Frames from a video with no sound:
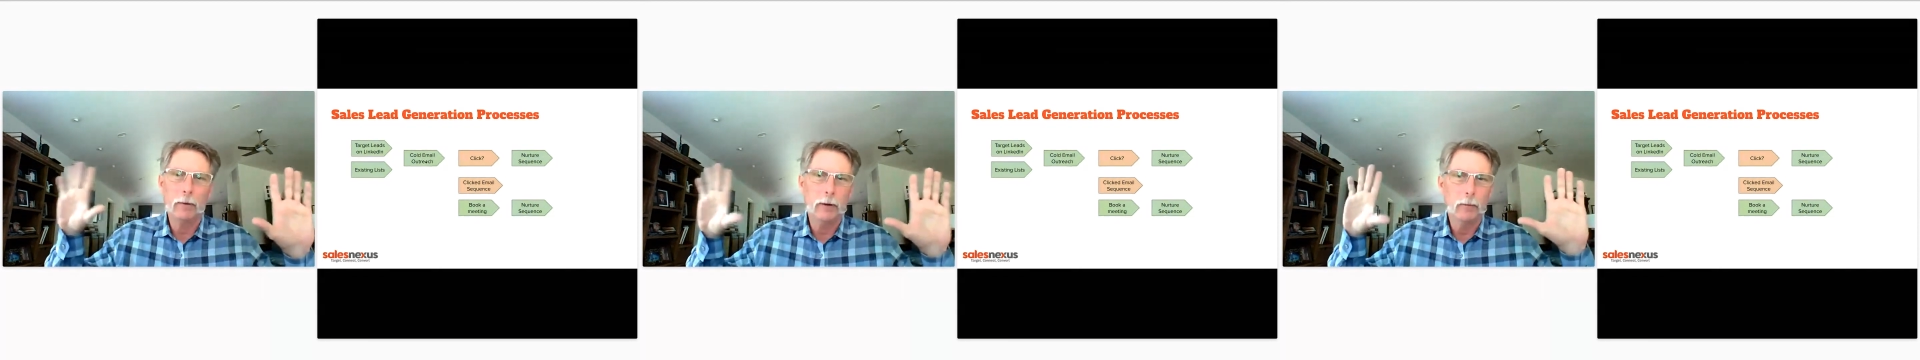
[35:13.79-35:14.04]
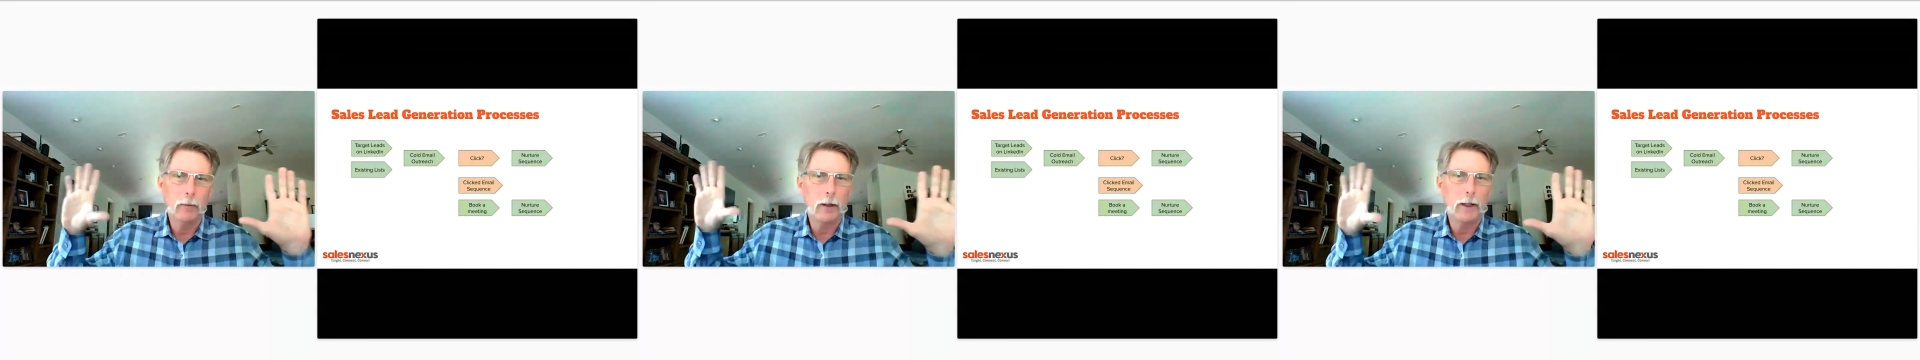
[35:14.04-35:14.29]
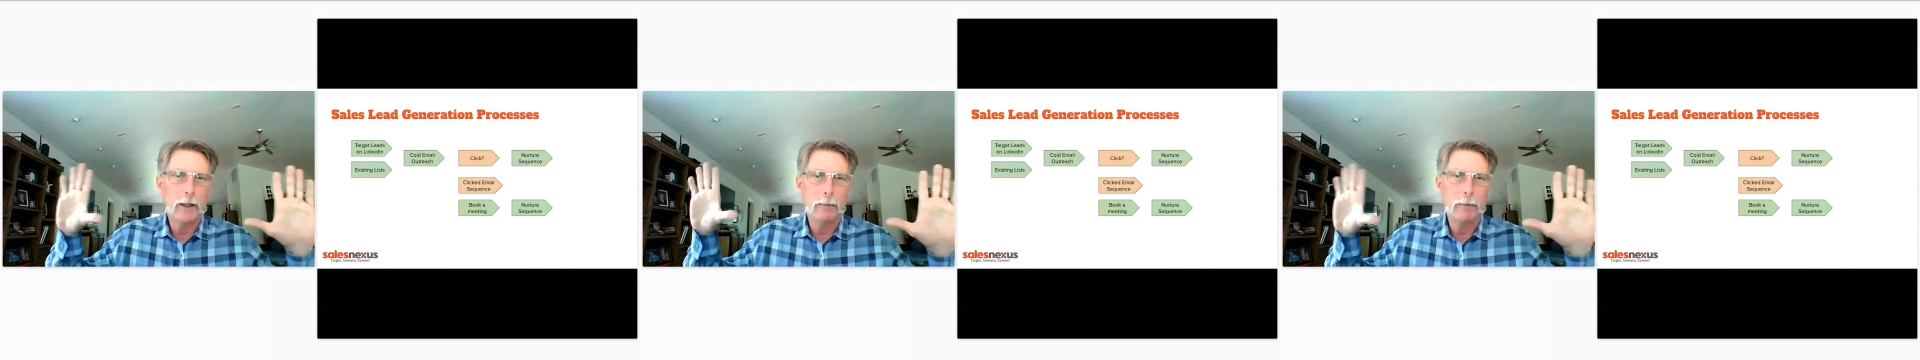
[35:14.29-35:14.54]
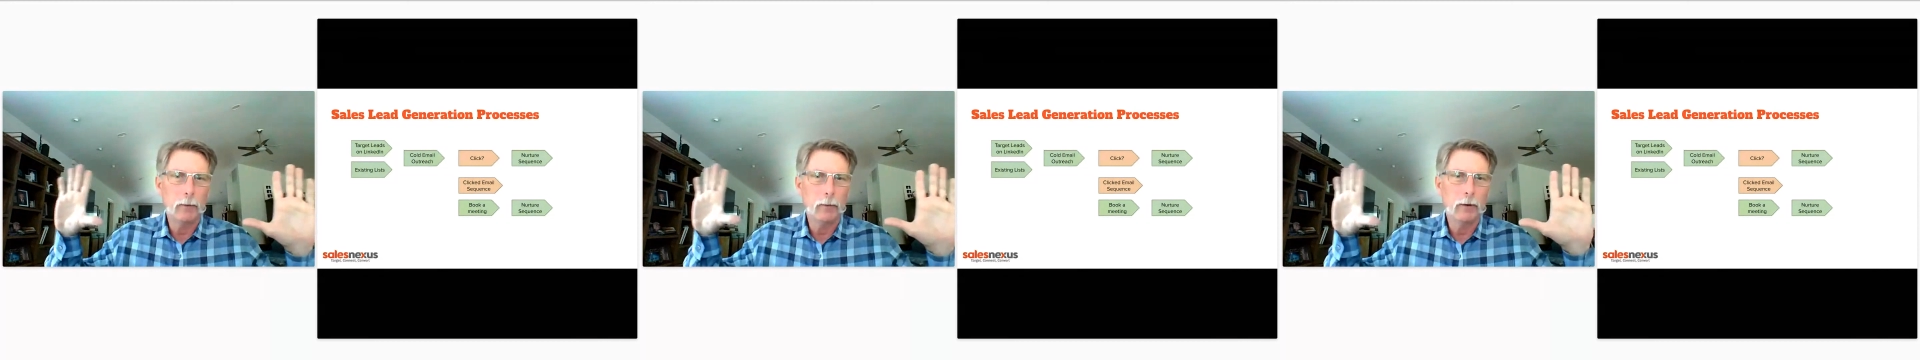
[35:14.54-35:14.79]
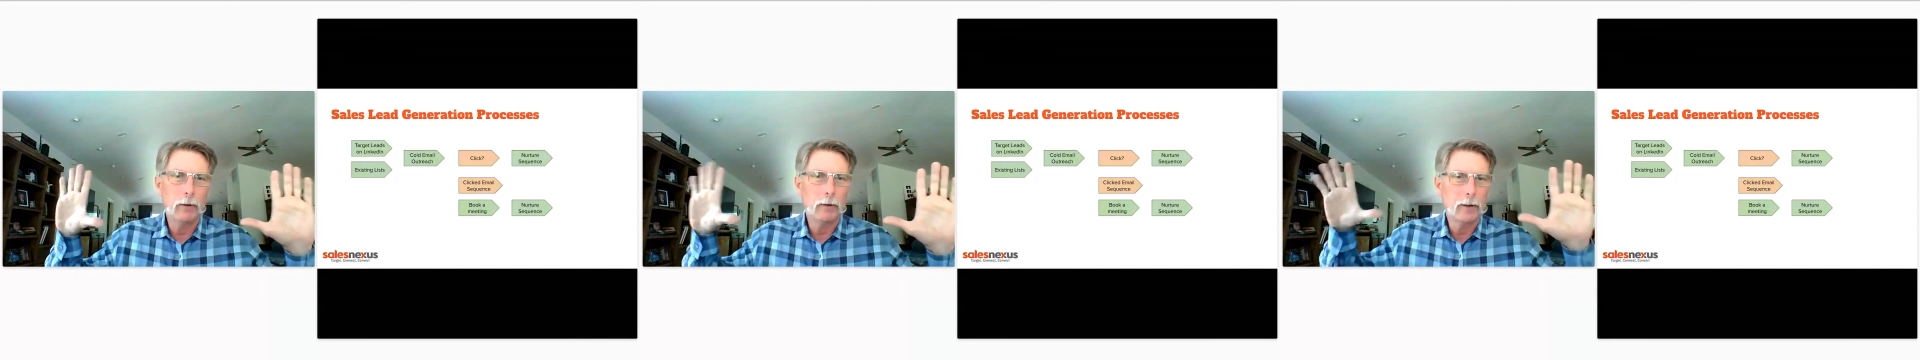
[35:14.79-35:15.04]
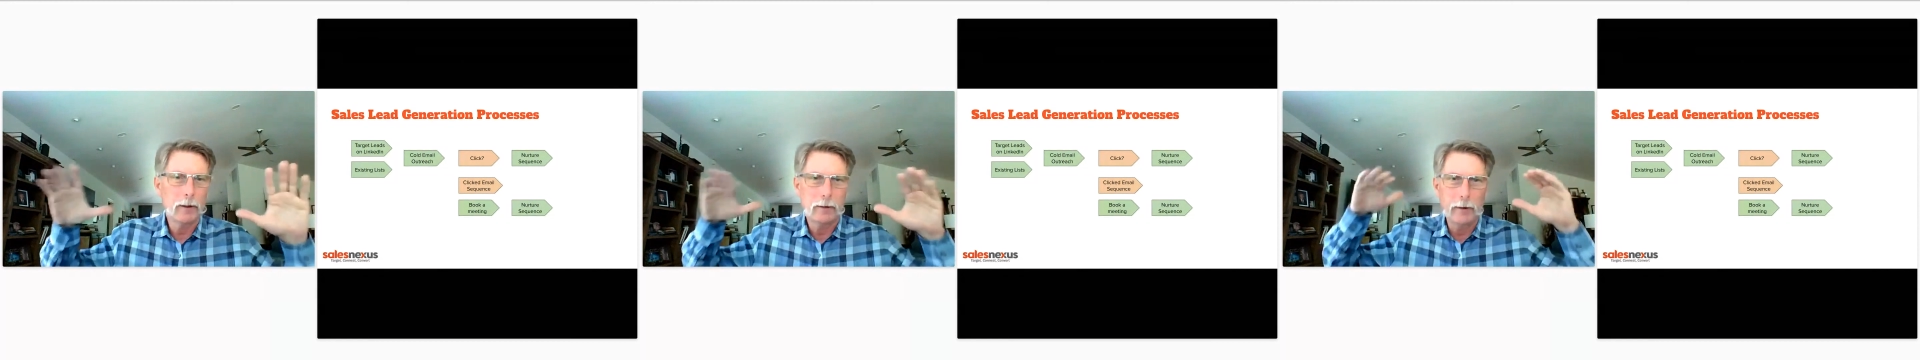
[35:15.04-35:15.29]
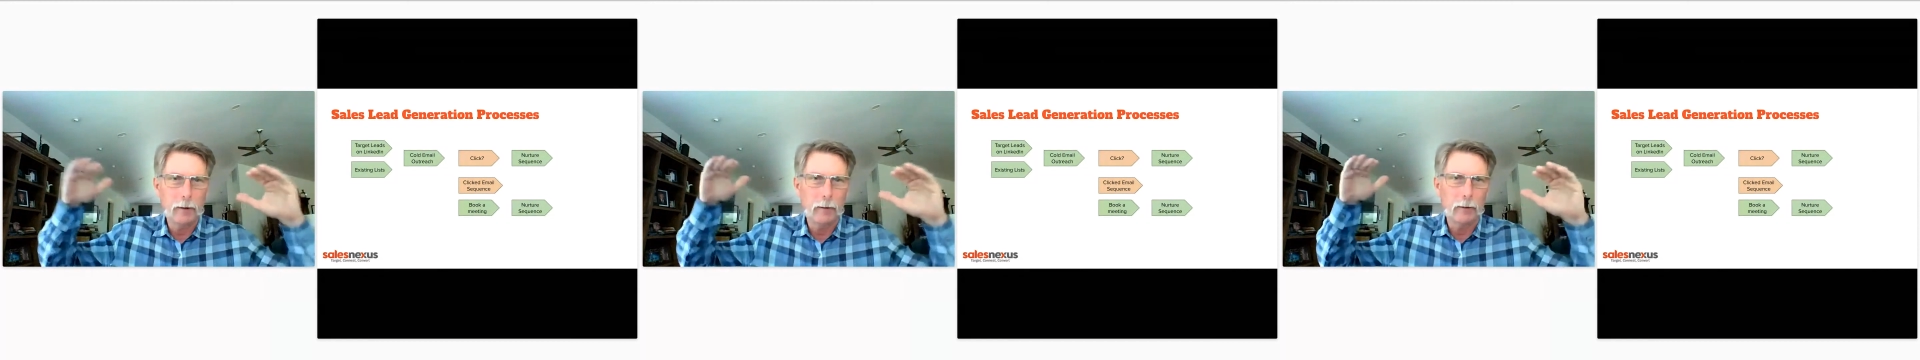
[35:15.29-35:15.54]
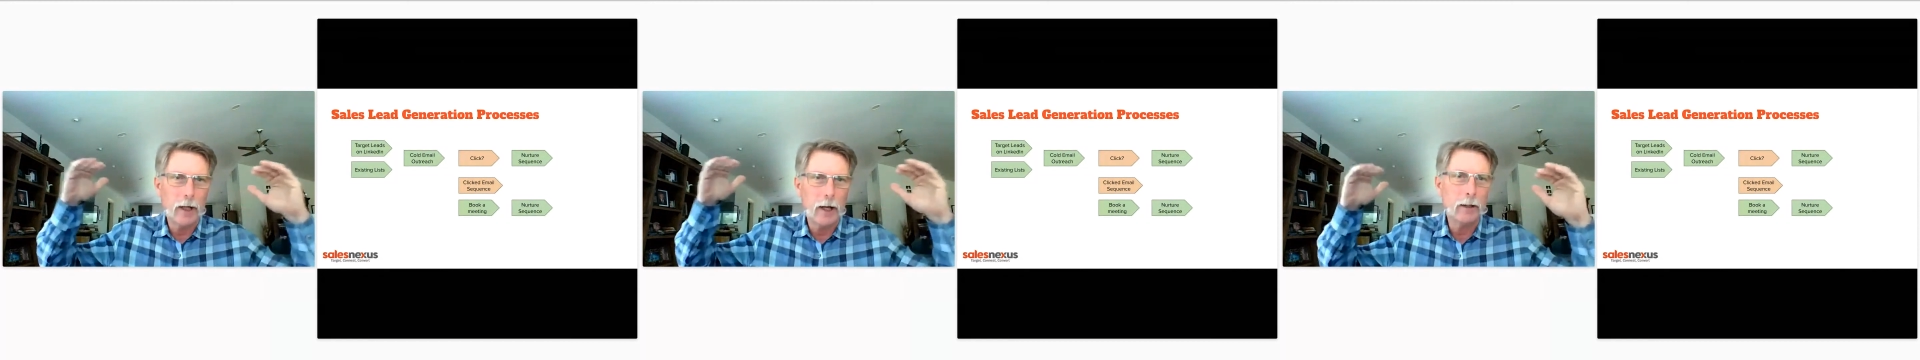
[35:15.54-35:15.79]
You want to keep it real you know
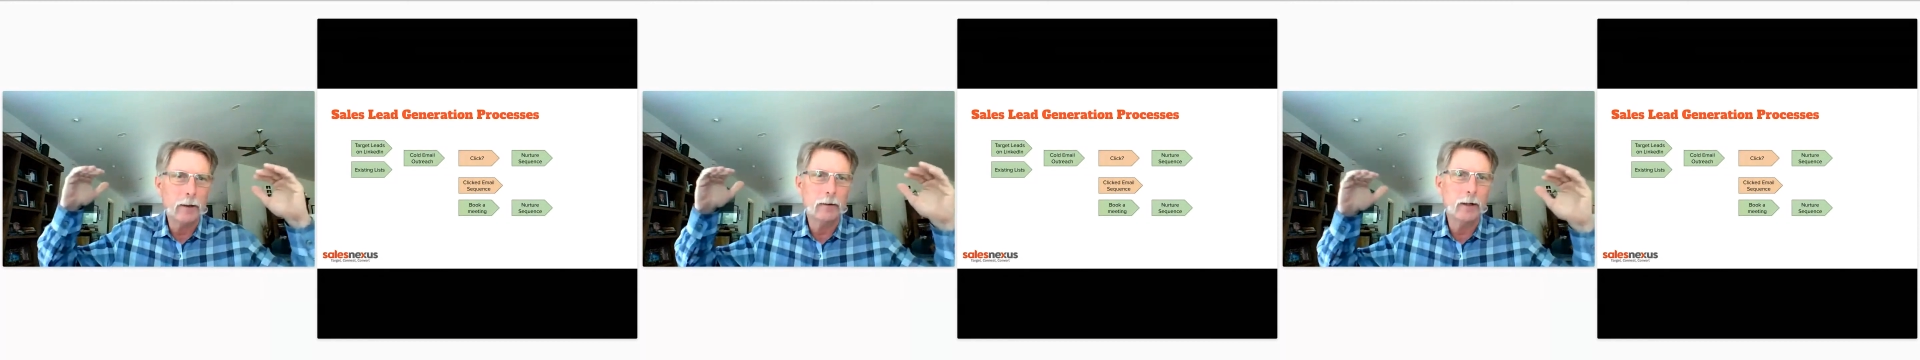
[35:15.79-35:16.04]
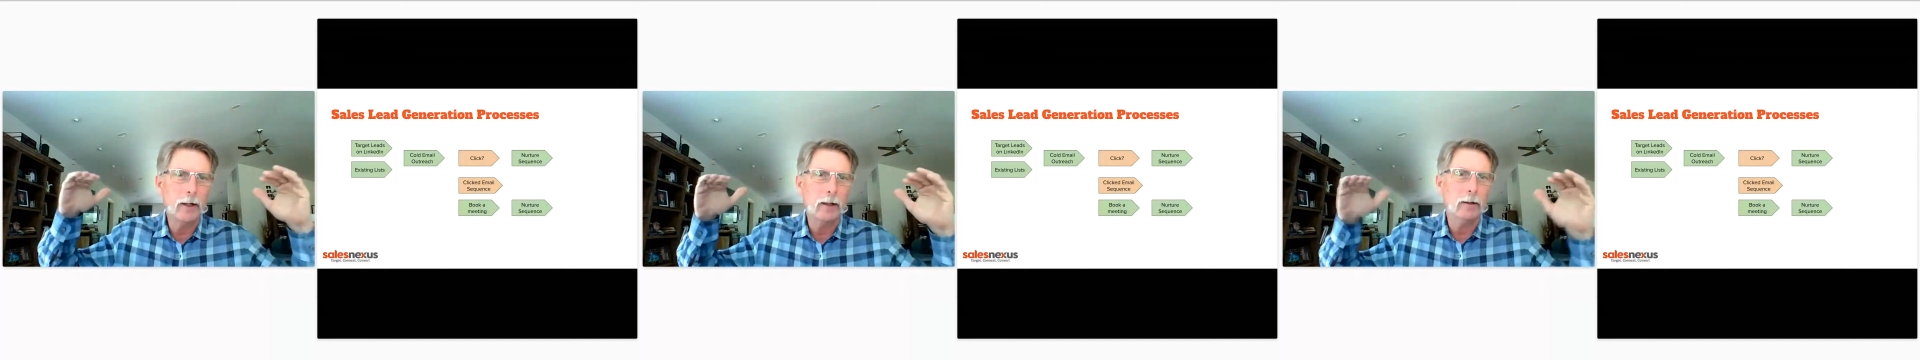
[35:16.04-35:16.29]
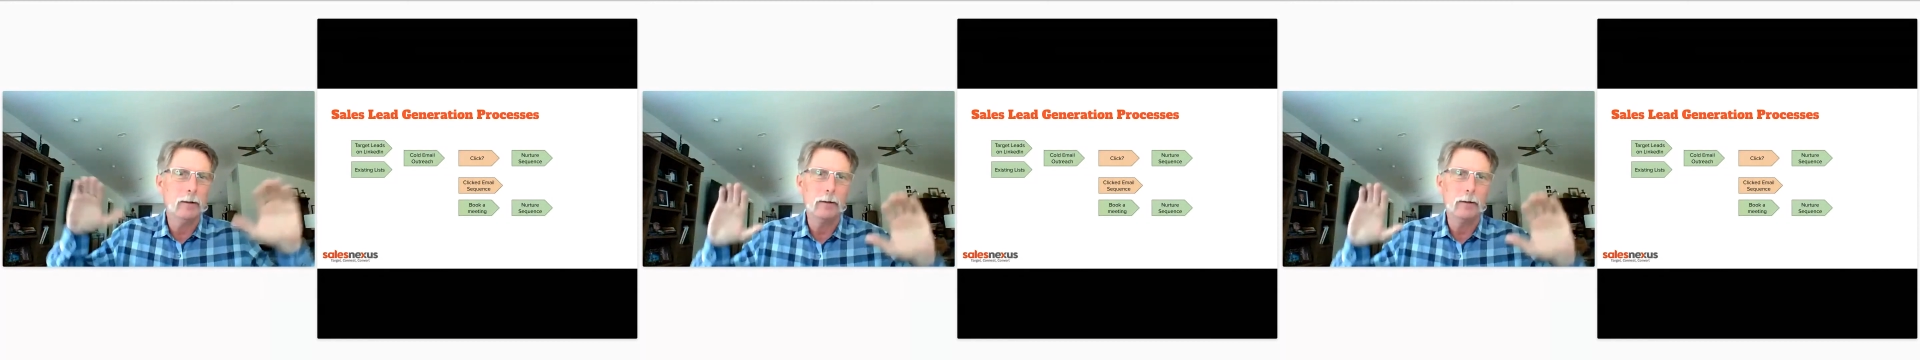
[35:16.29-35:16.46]
content